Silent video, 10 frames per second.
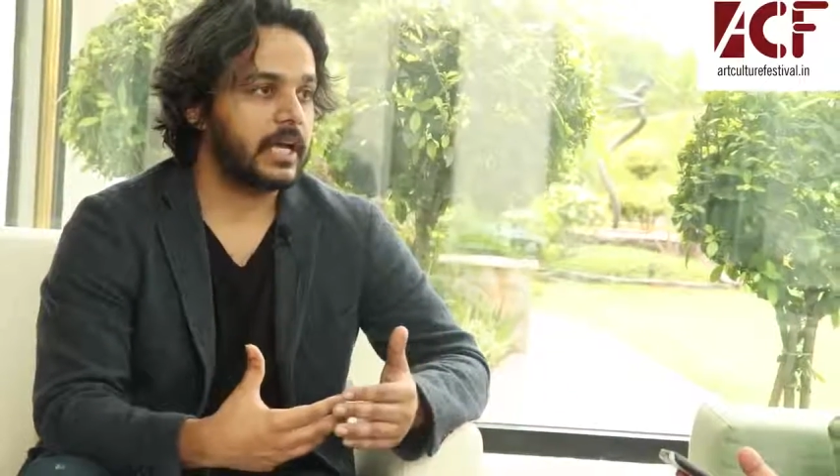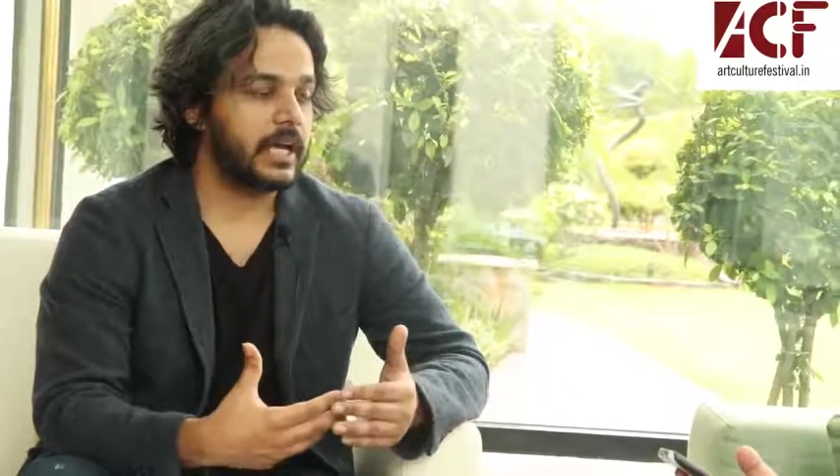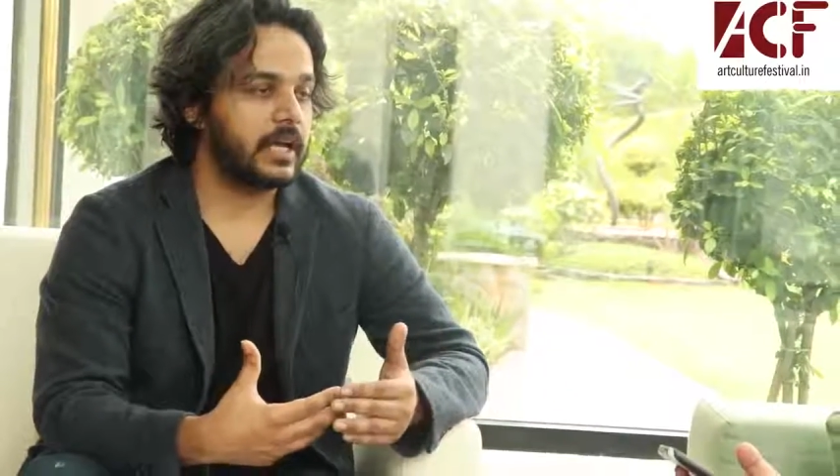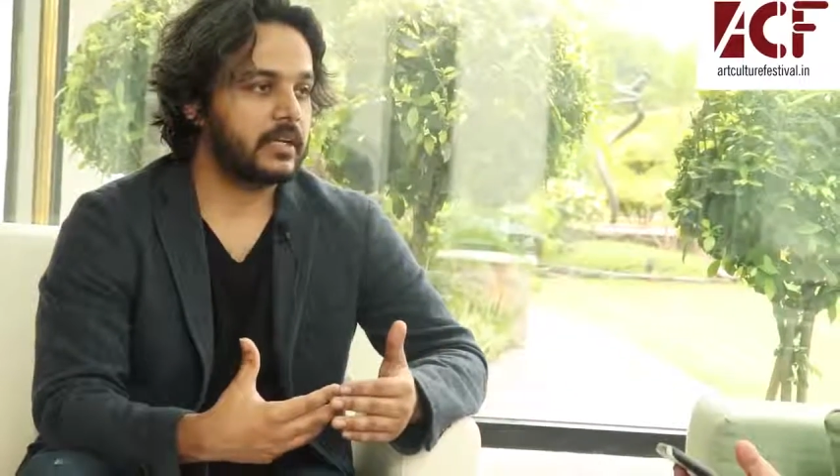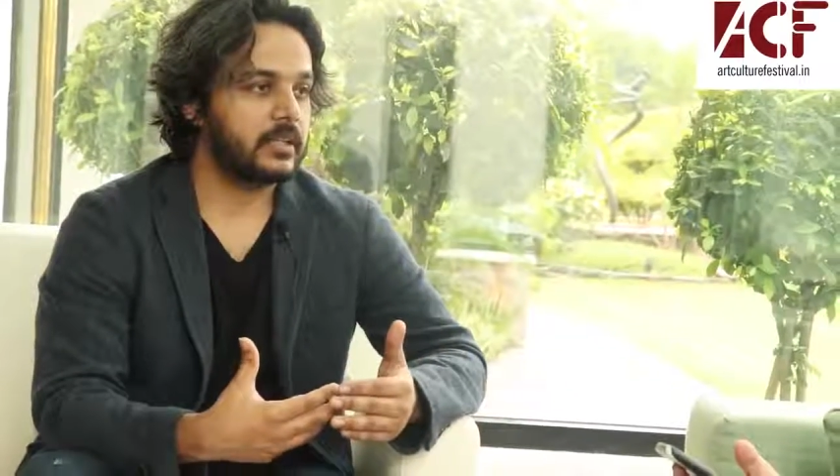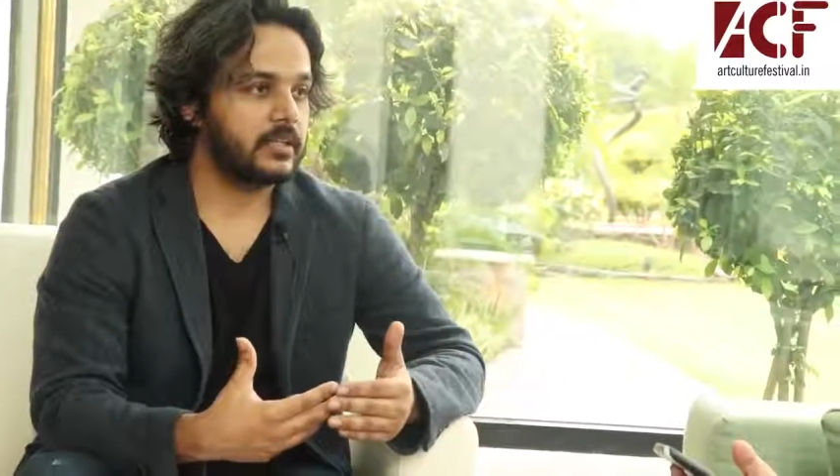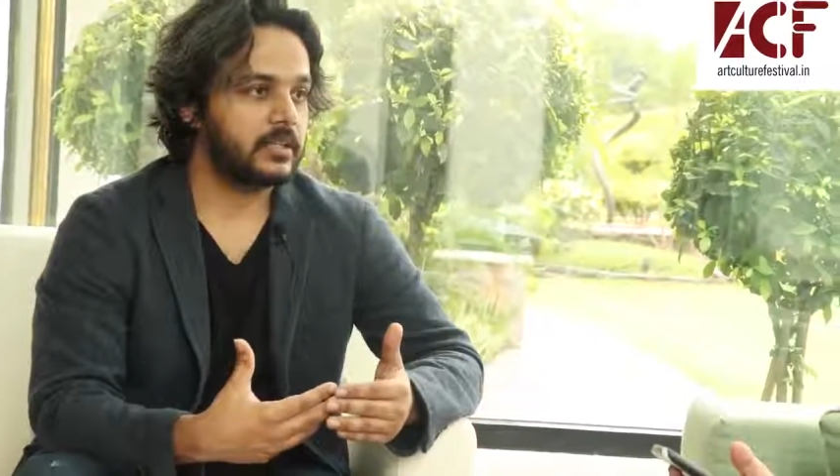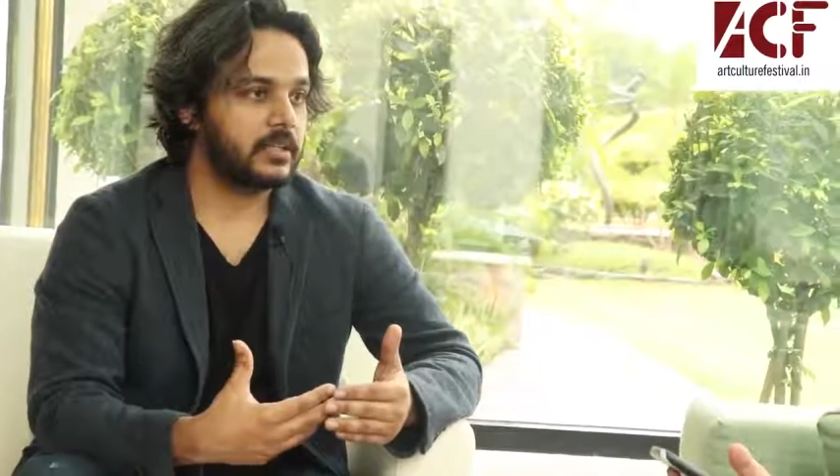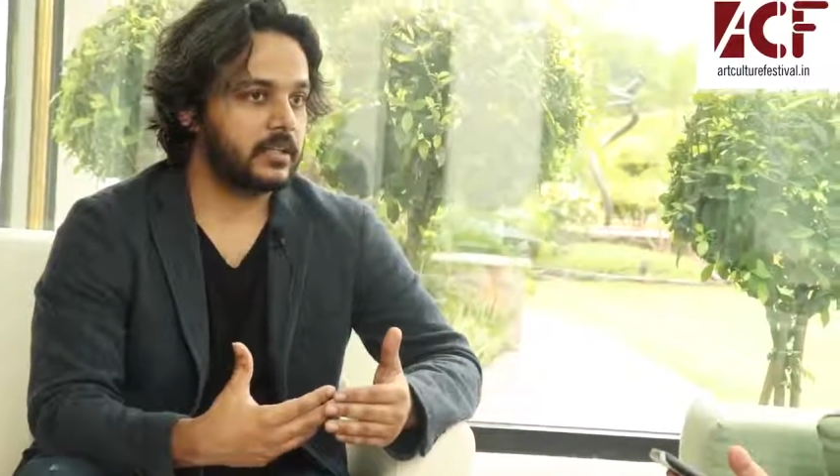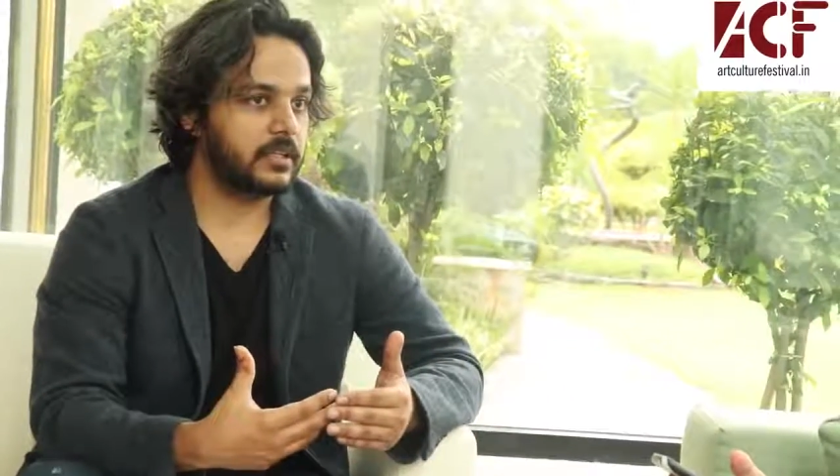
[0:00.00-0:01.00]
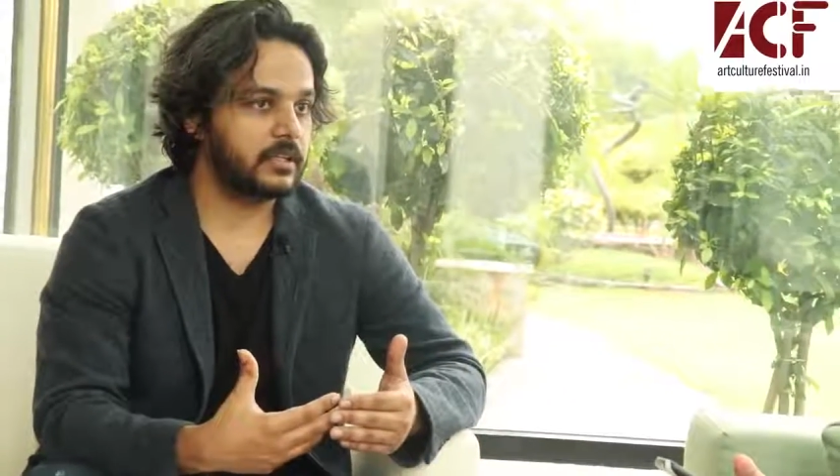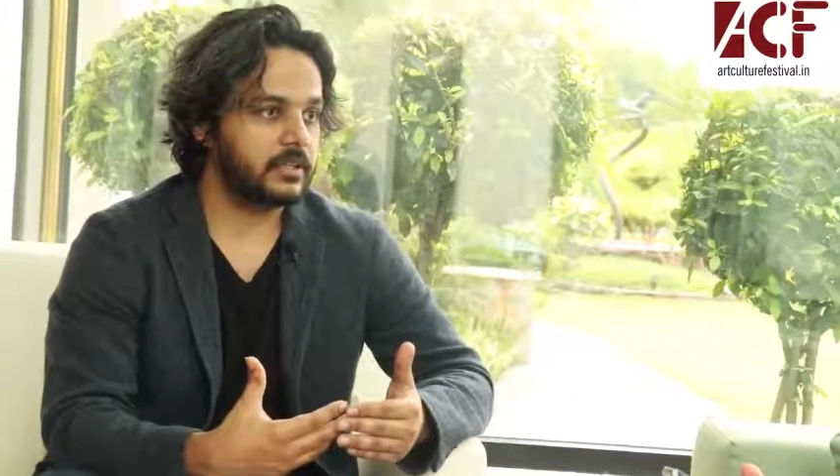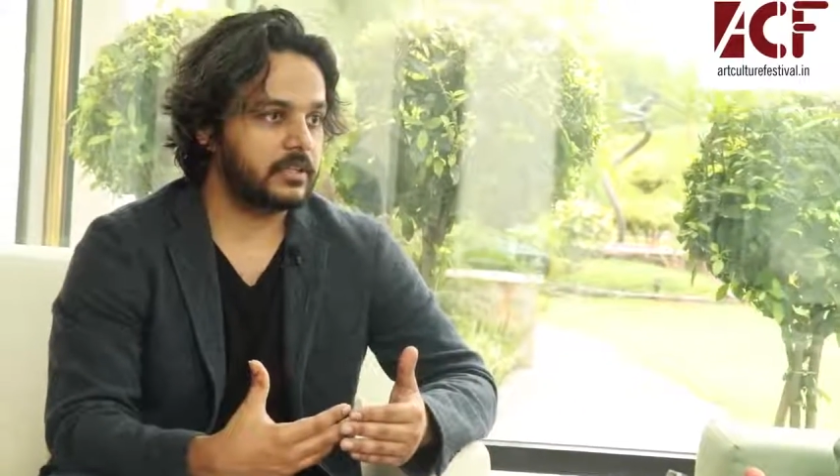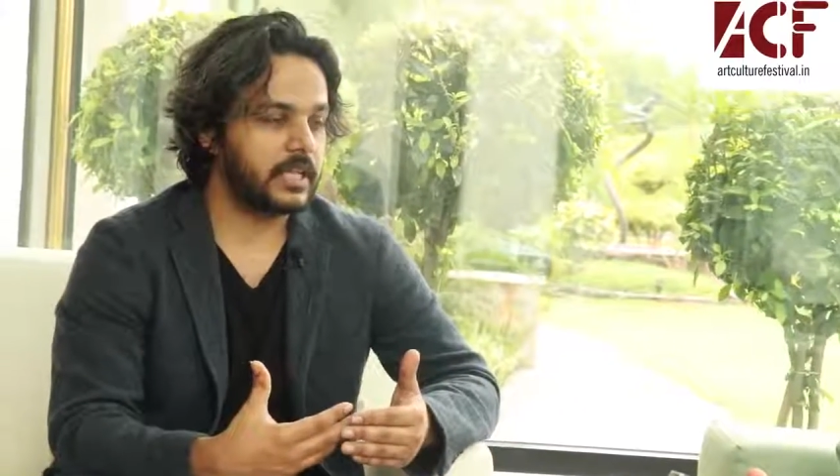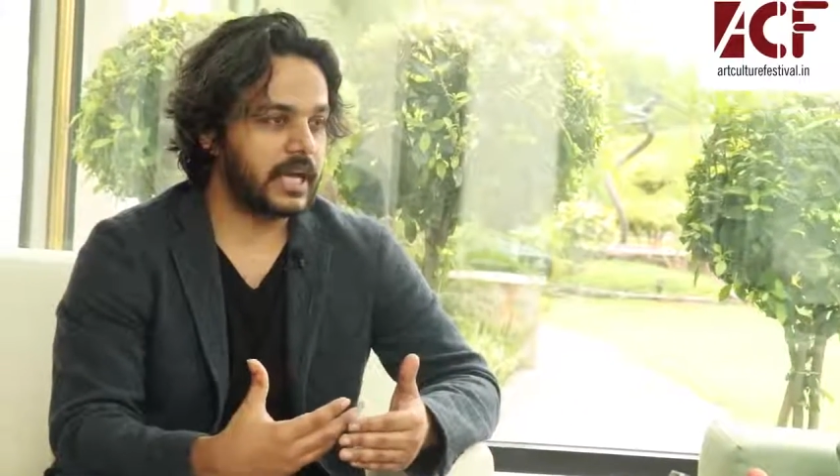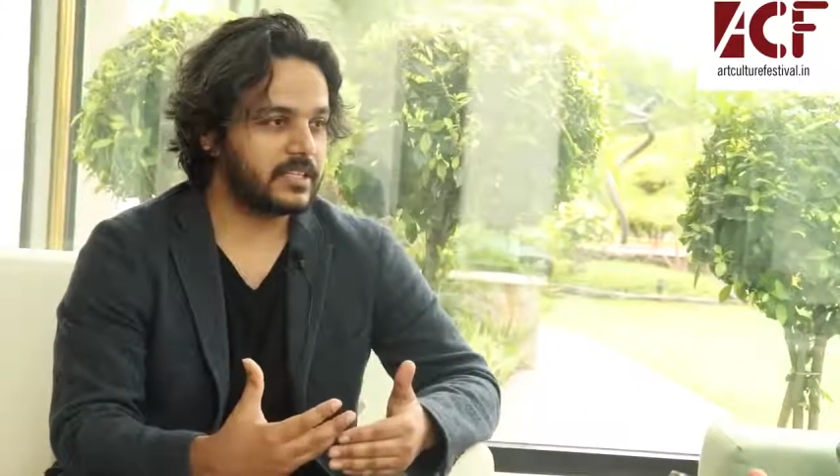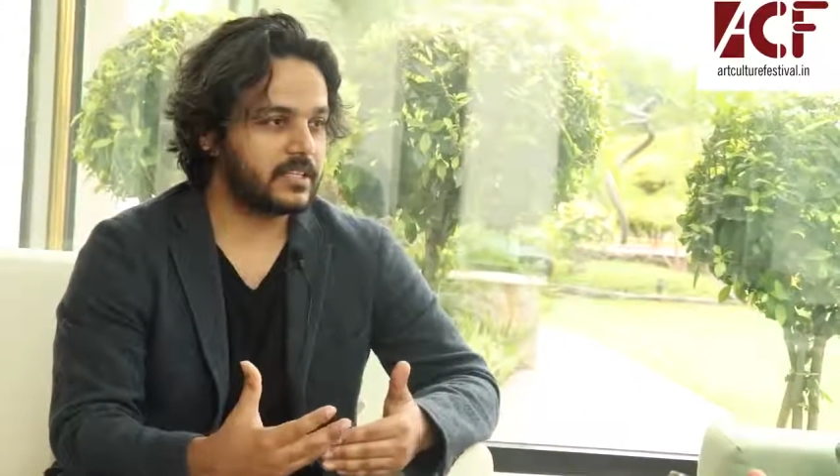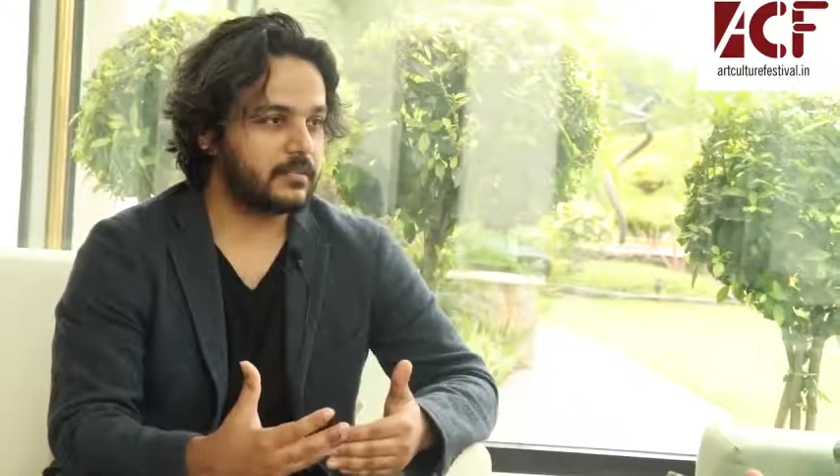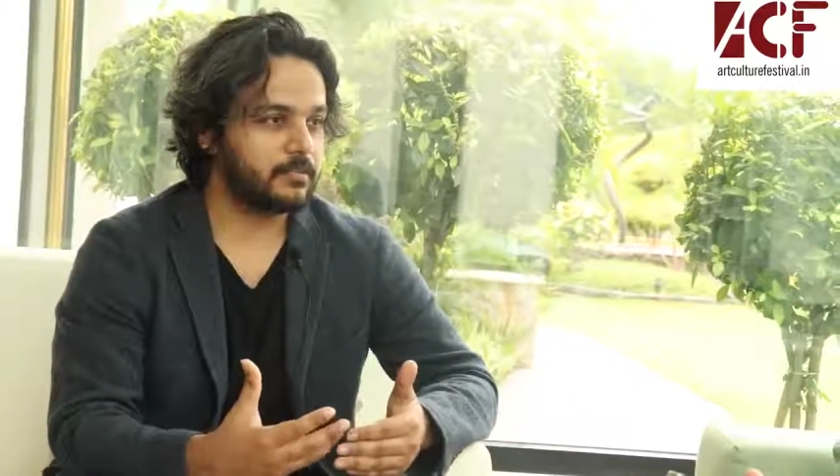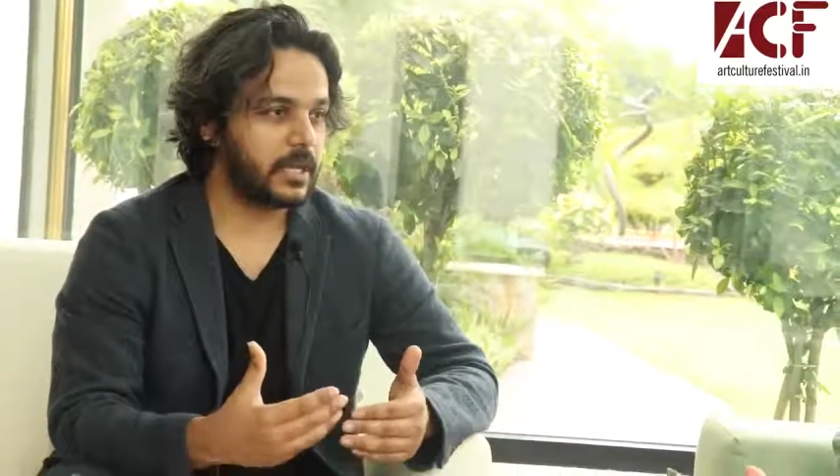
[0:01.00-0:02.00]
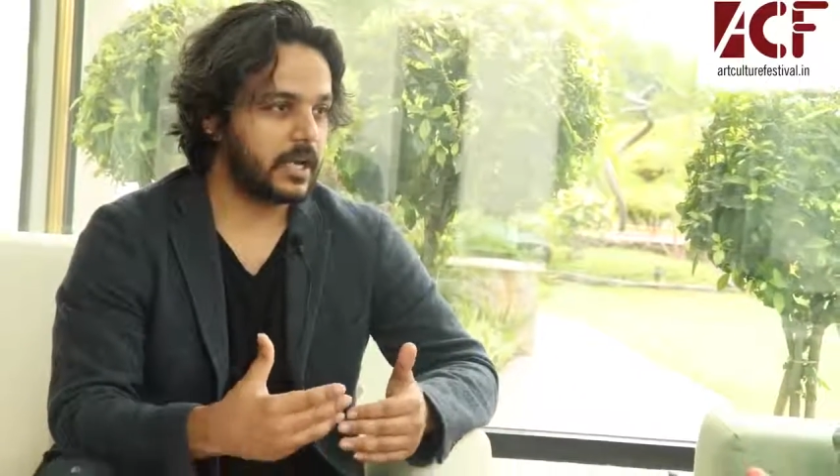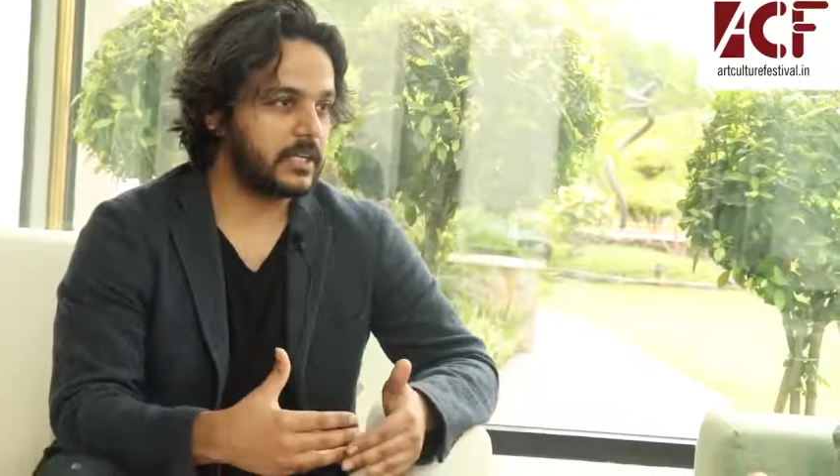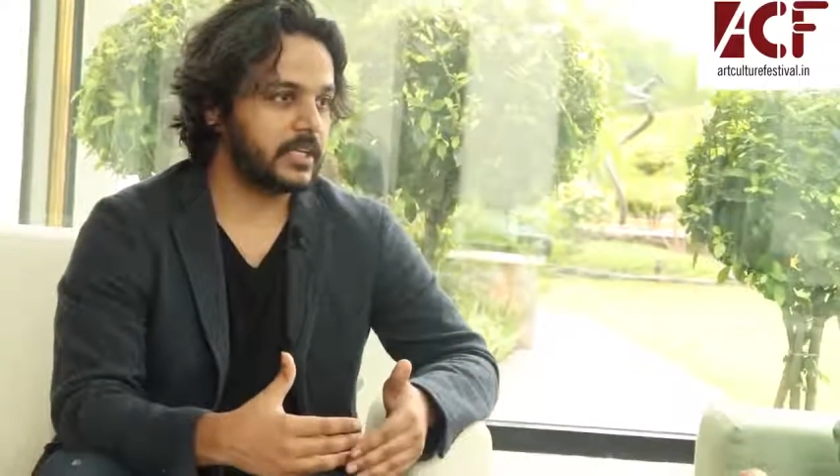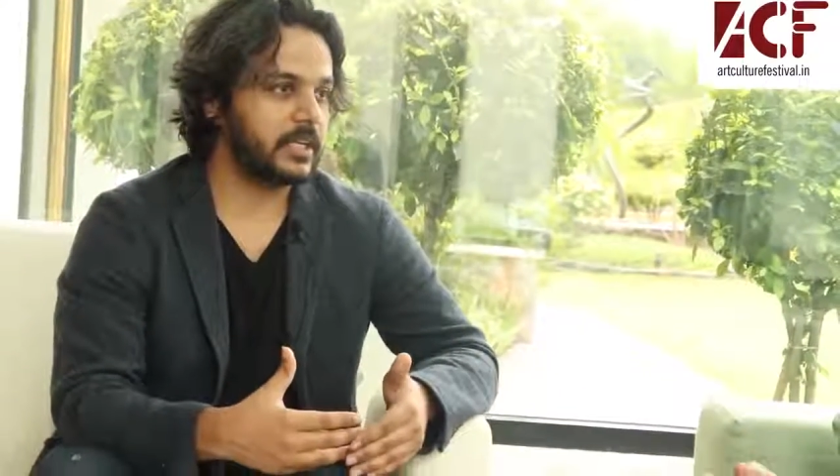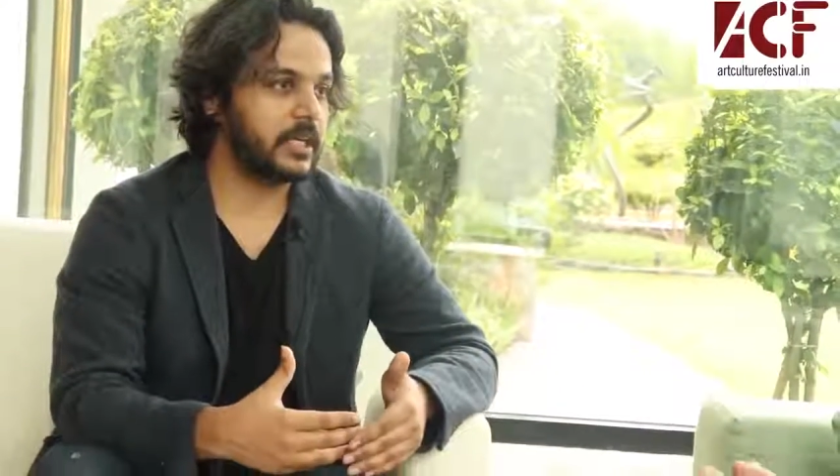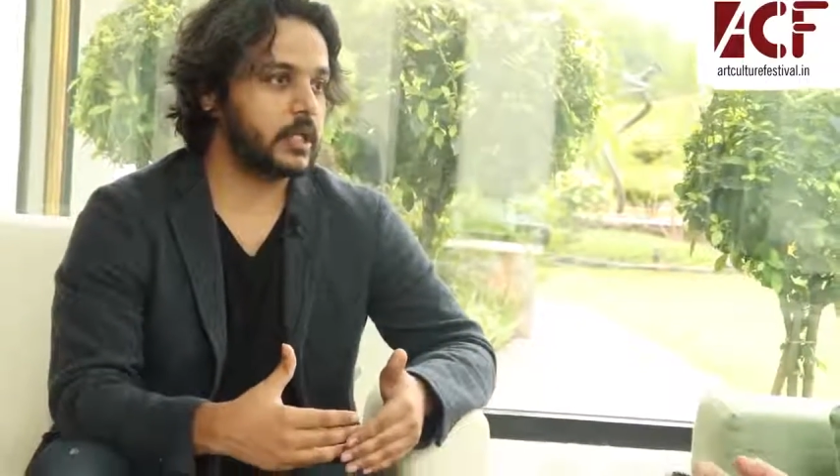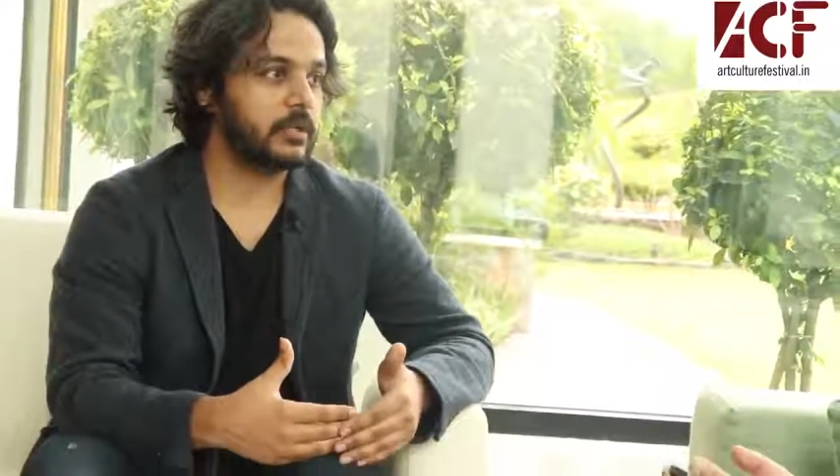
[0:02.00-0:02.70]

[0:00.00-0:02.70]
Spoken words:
And that's planting a